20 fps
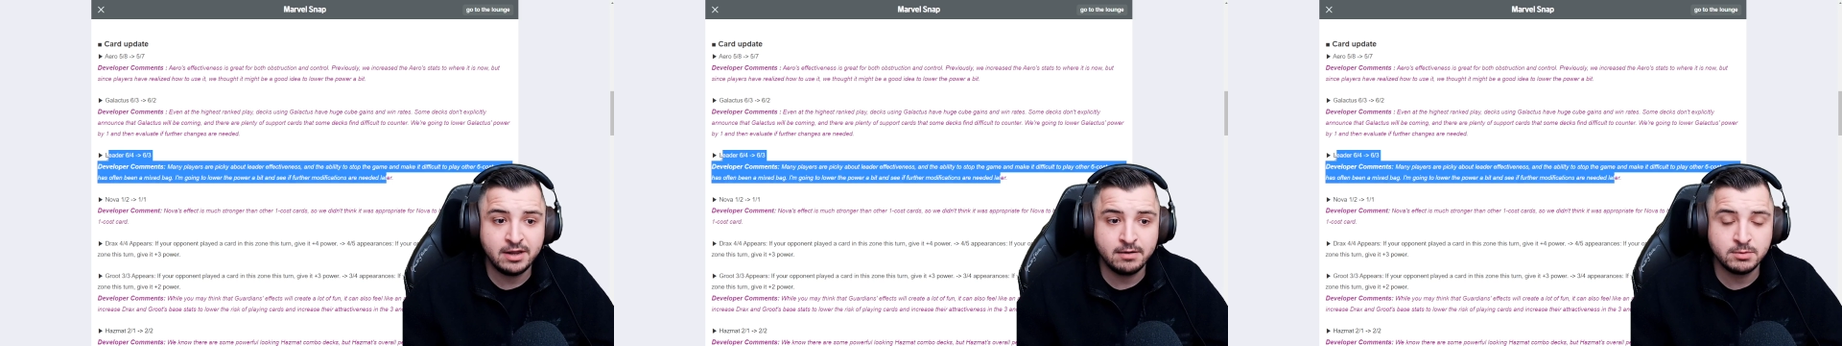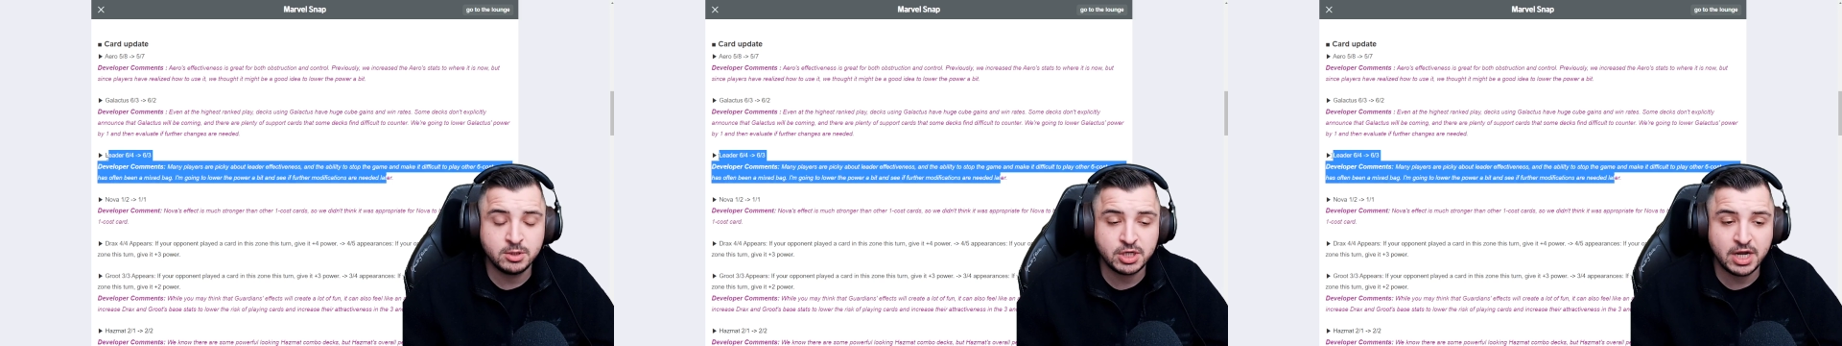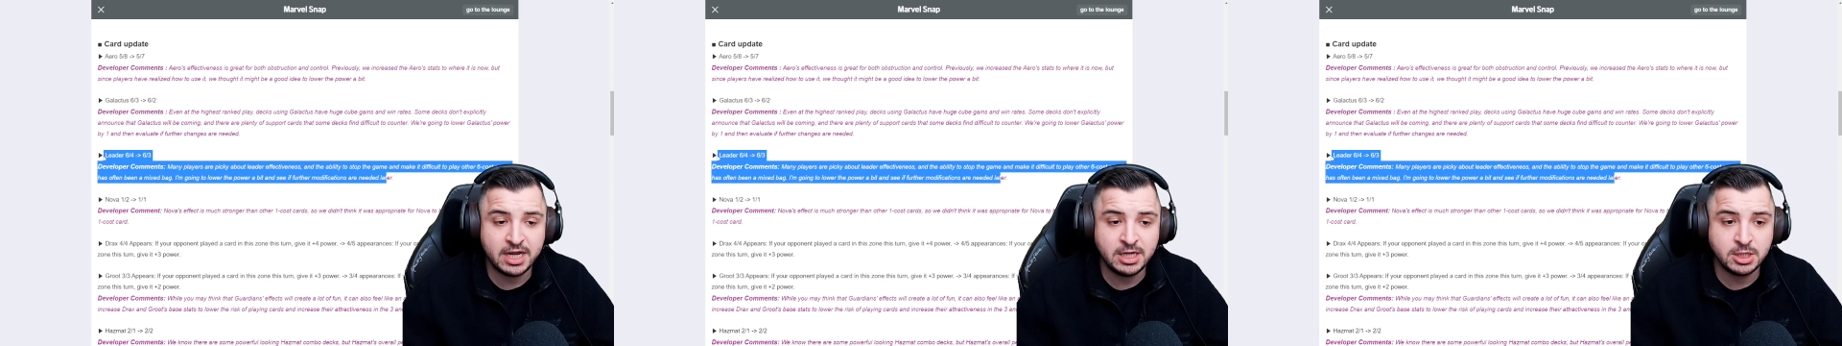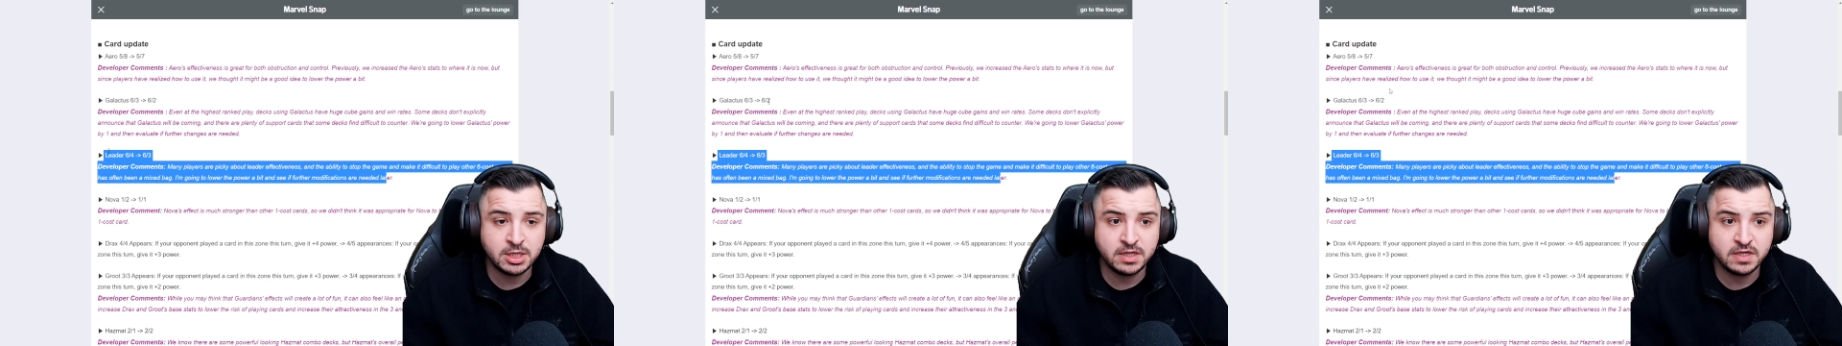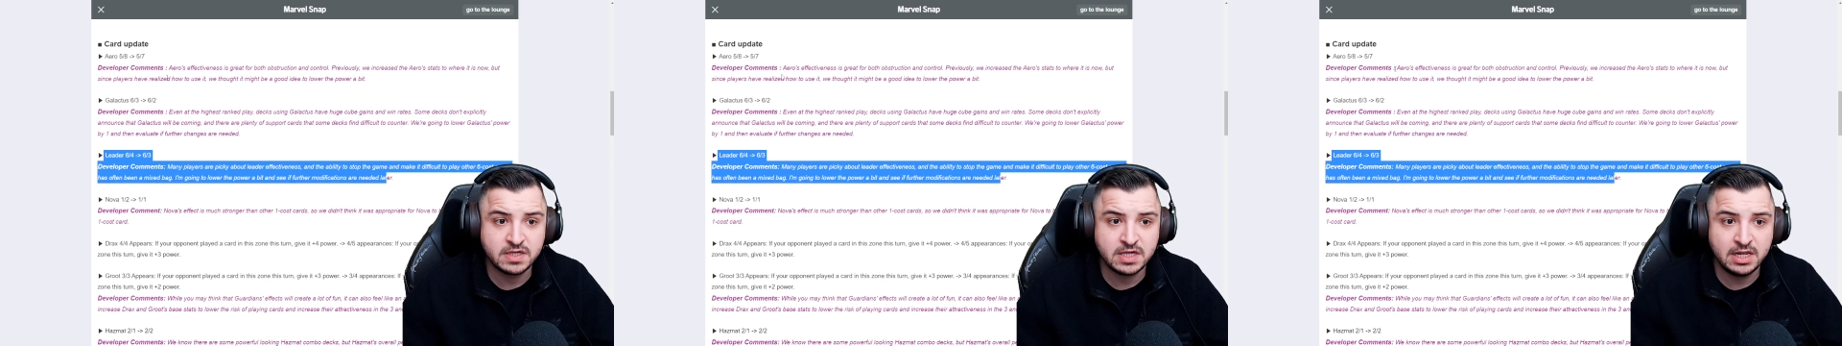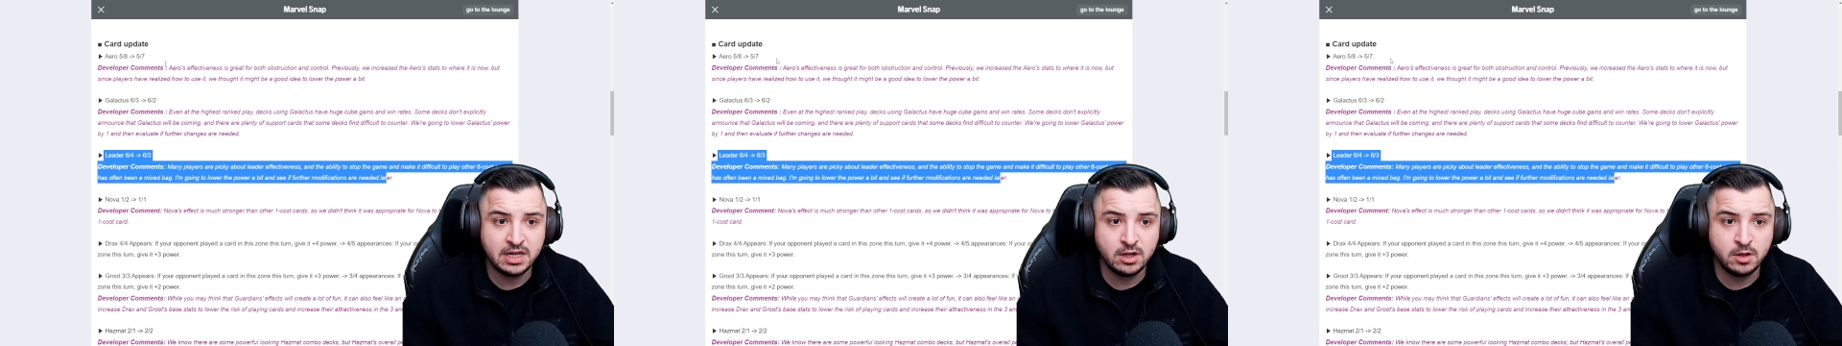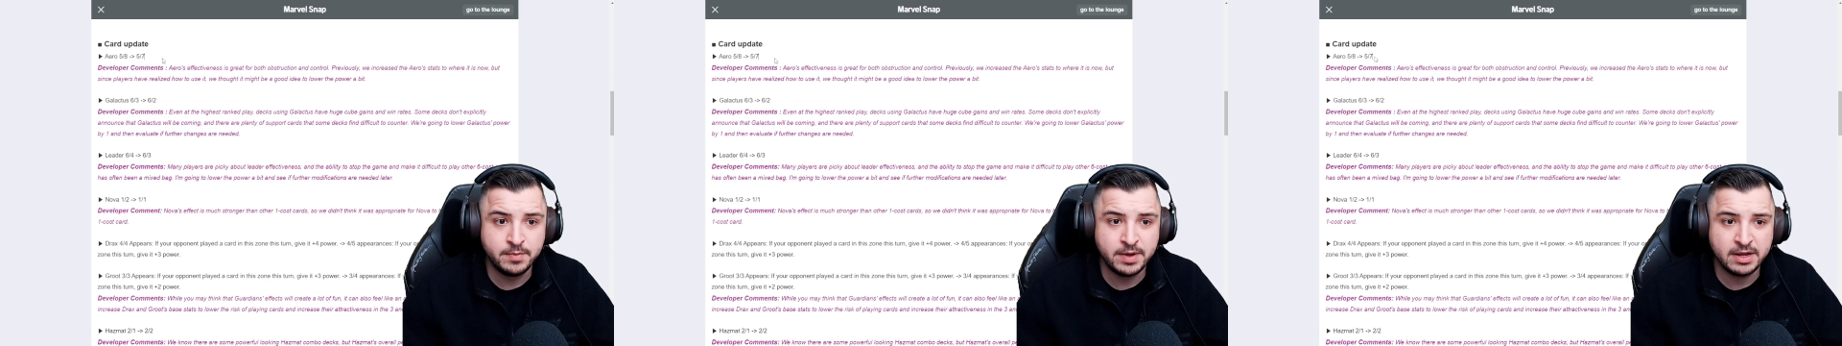up changing this a
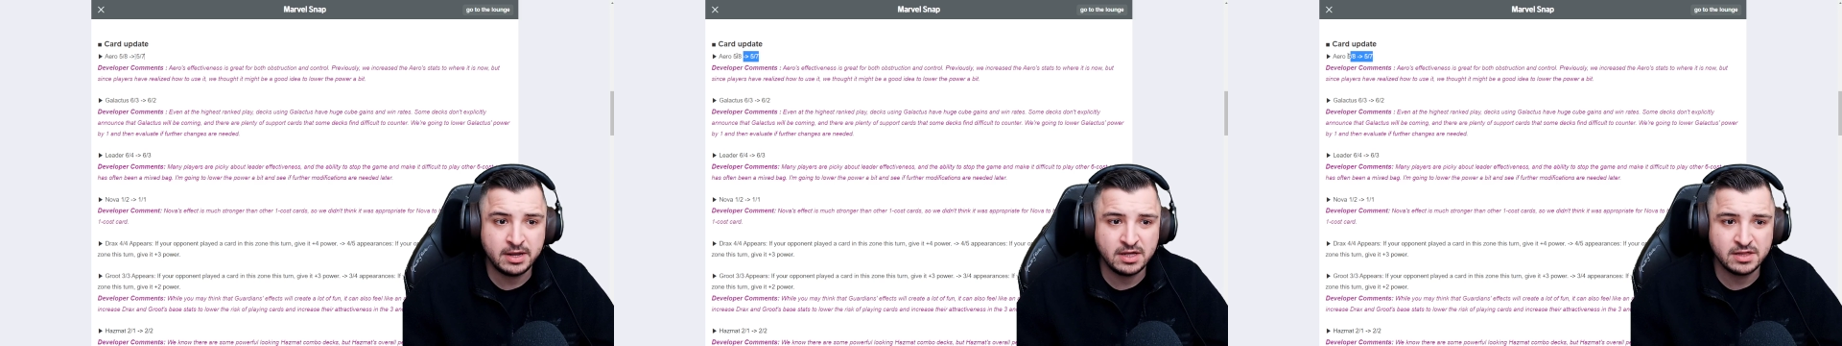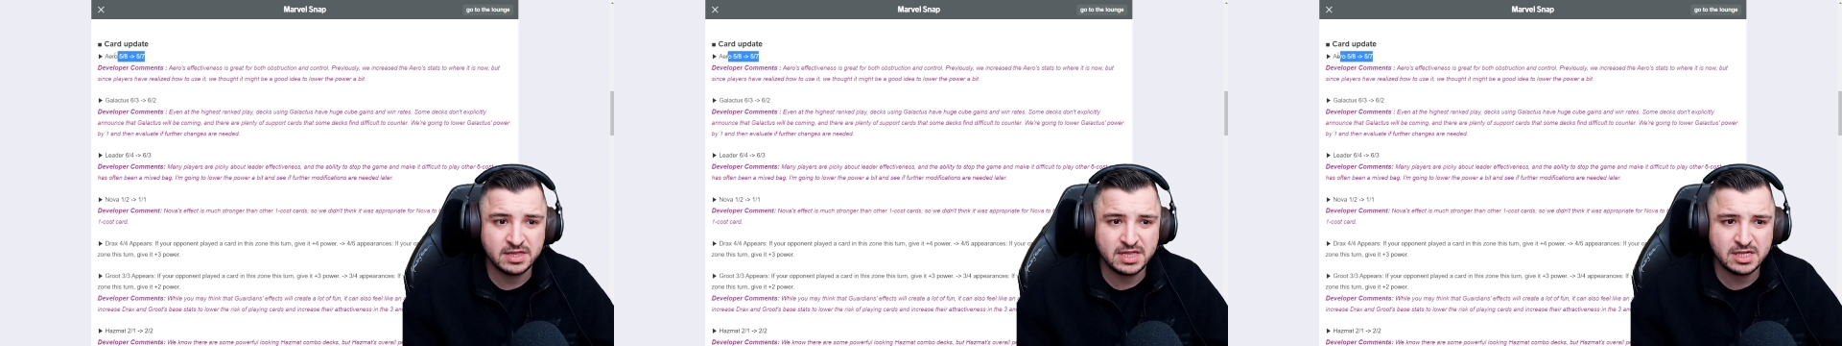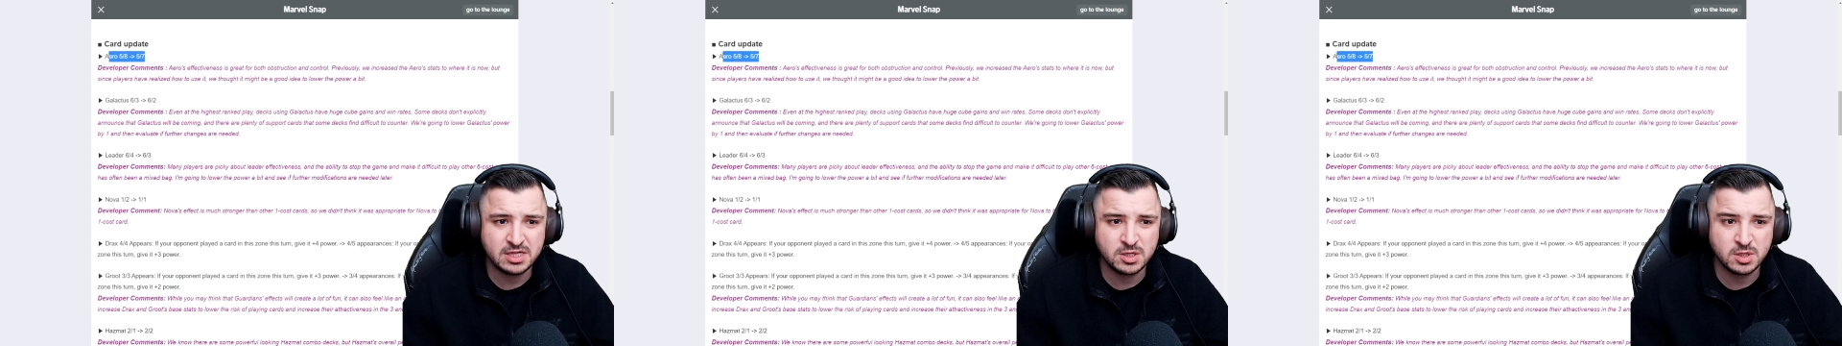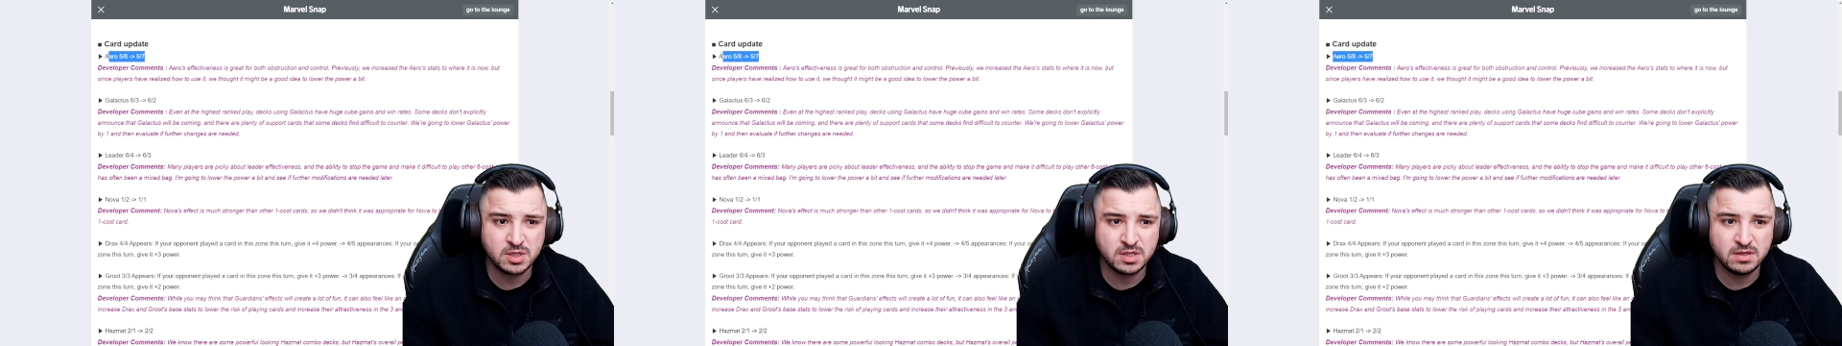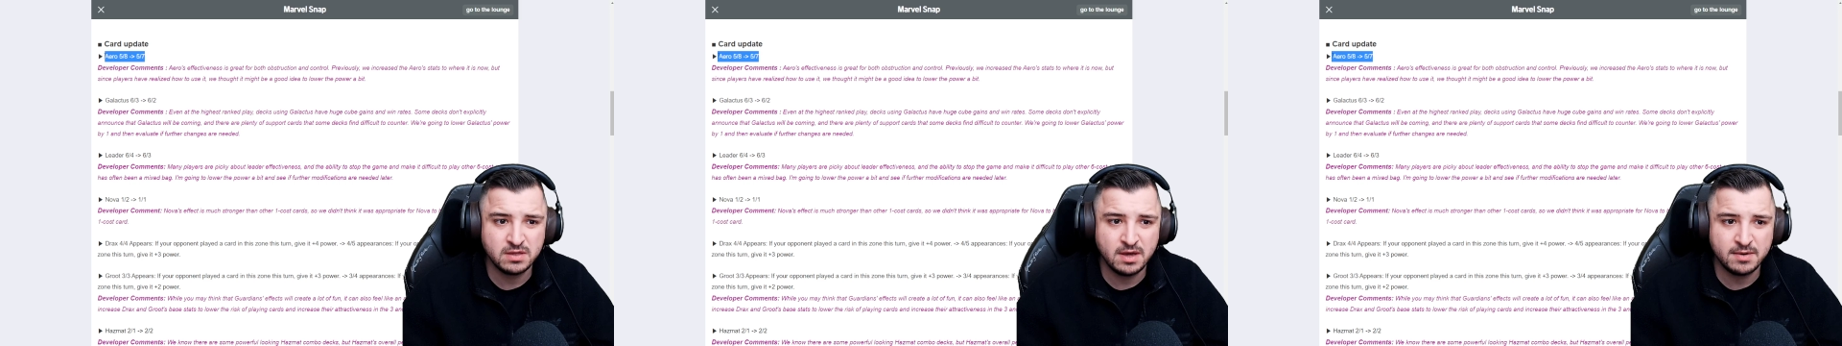little bit because this just,